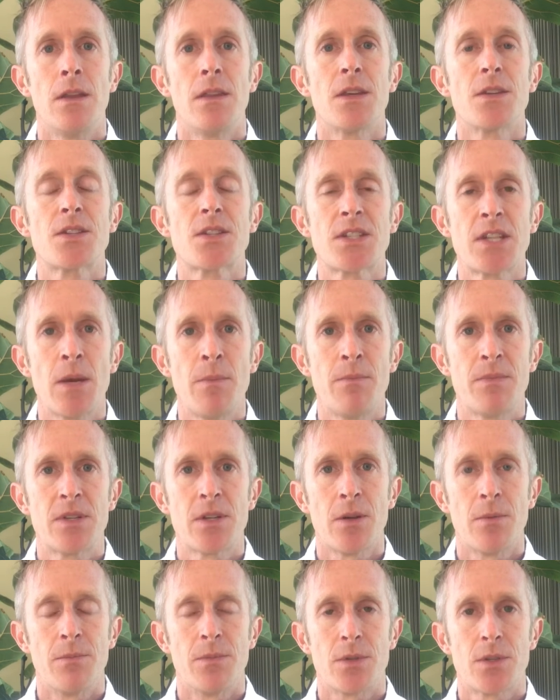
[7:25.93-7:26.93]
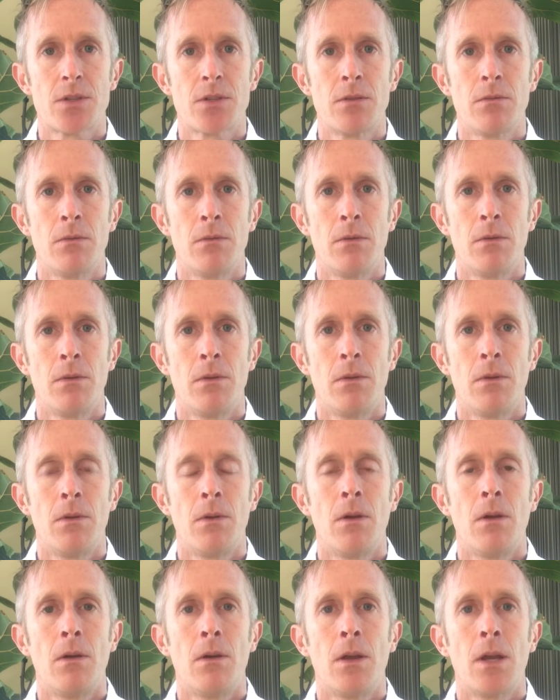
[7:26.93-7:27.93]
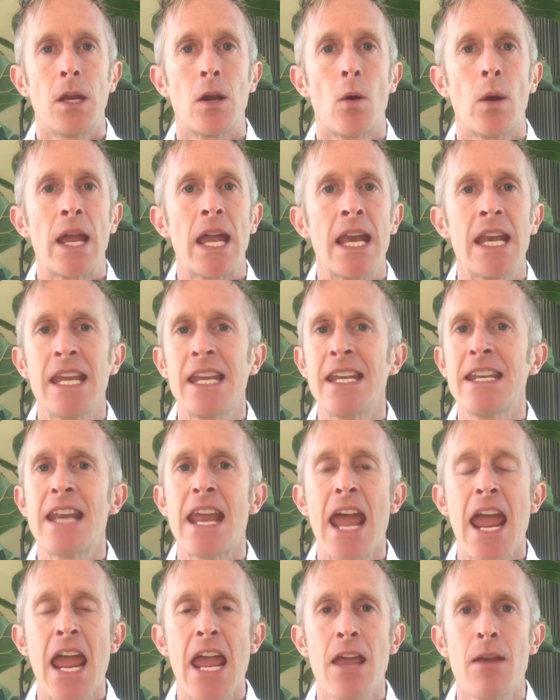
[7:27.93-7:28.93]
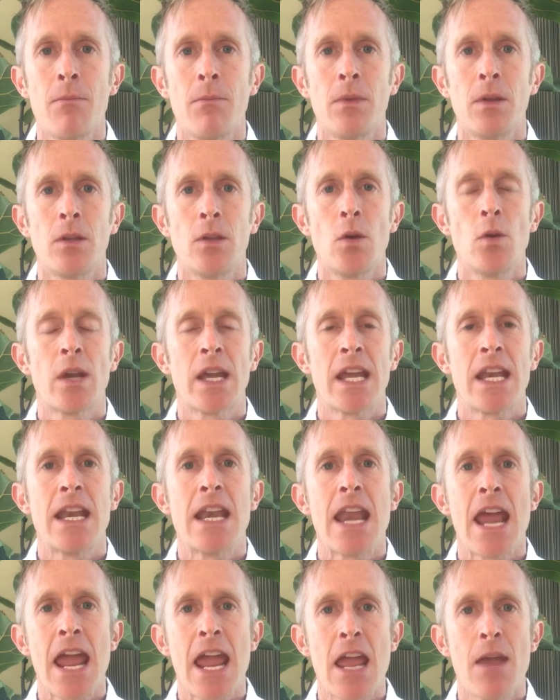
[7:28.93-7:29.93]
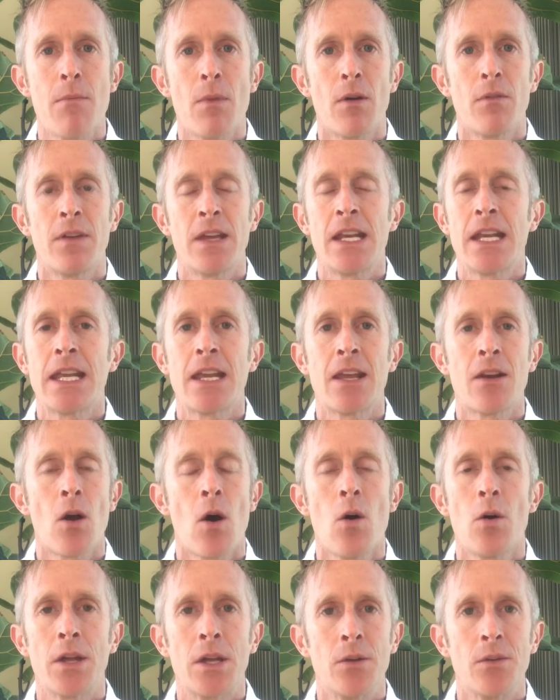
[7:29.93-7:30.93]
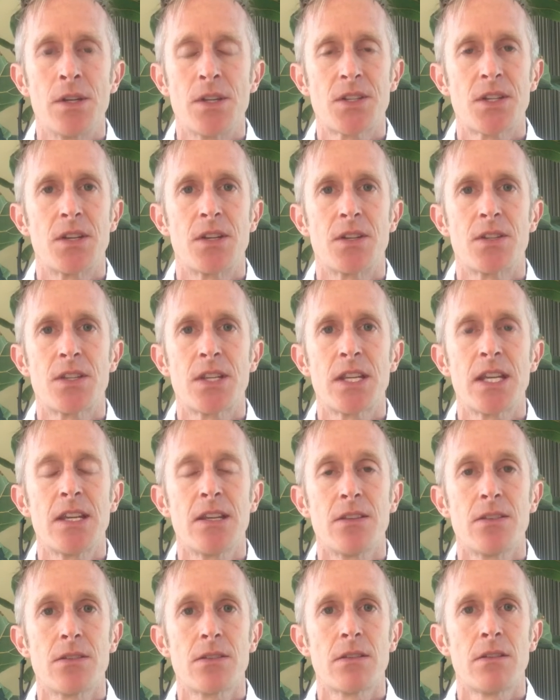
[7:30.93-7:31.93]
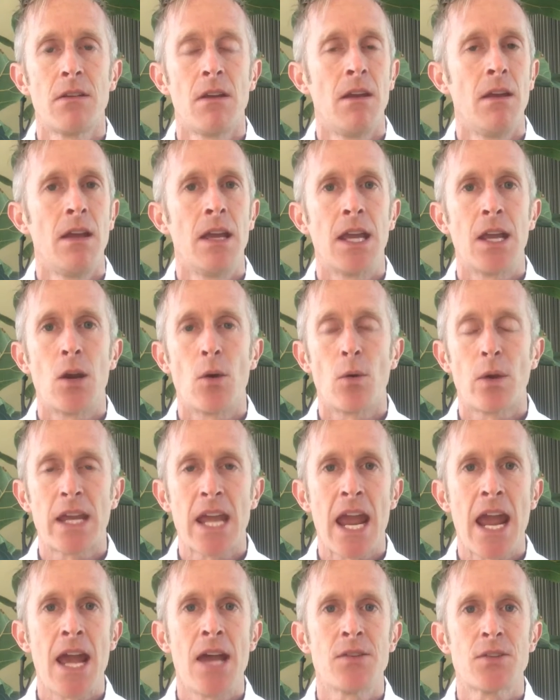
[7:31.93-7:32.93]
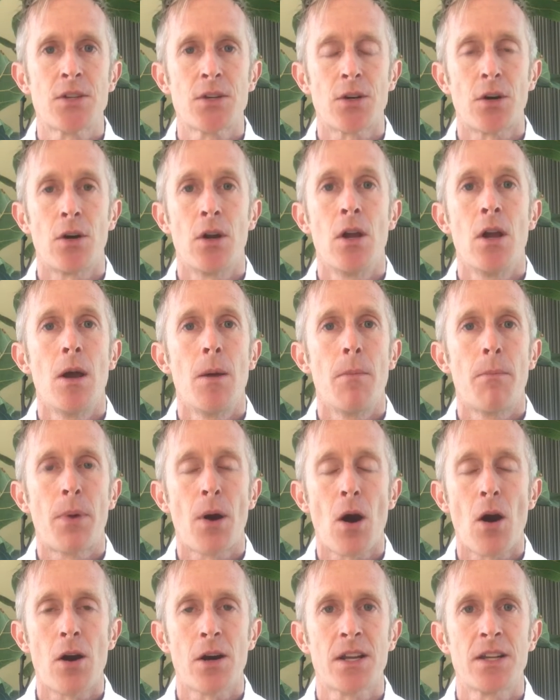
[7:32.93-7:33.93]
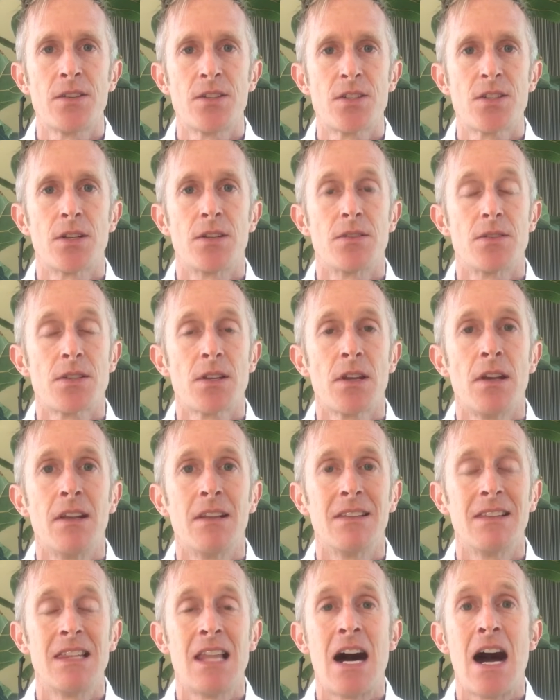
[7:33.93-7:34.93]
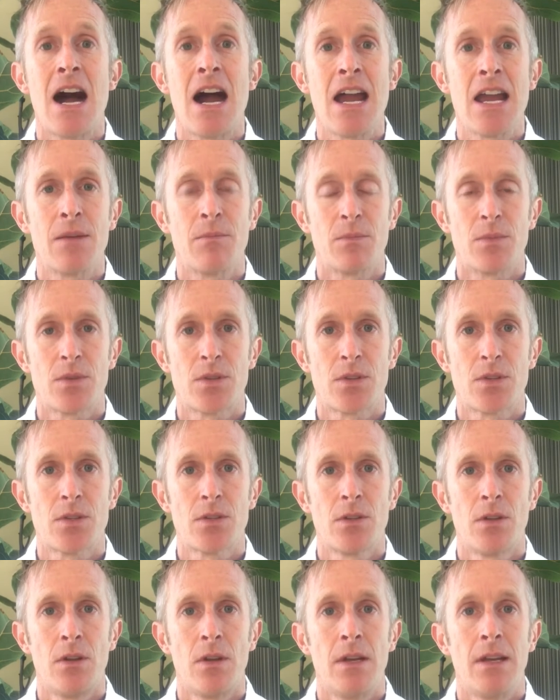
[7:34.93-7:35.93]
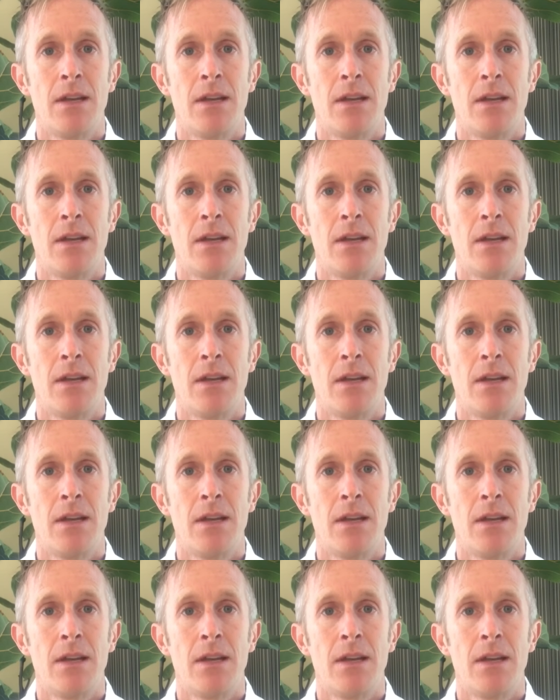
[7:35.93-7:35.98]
the symptoms, any name you can name of any and all illness and disease, cancer, Parkinson's, Lyme's,